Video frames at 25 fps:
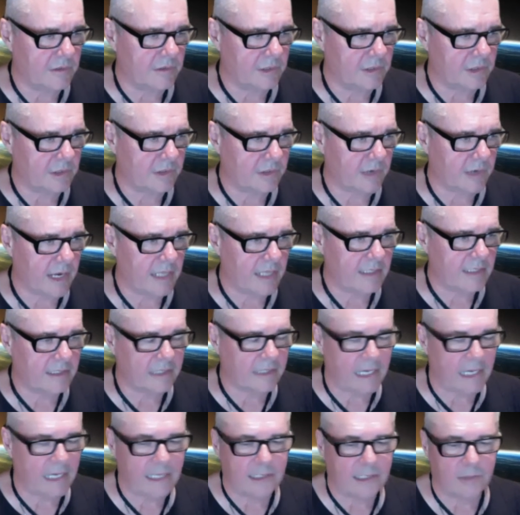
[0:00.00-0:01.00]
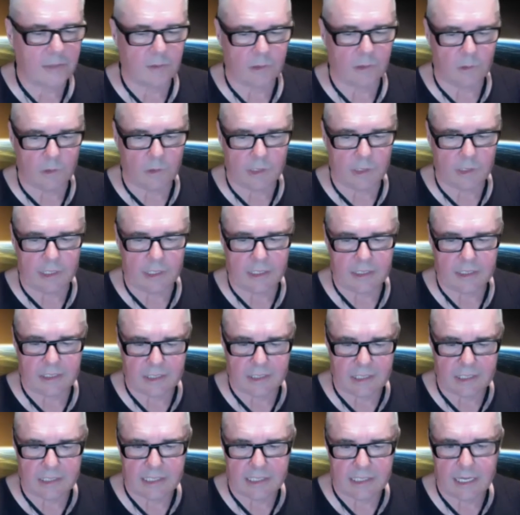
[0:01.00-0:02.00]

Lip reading: translate to an audience just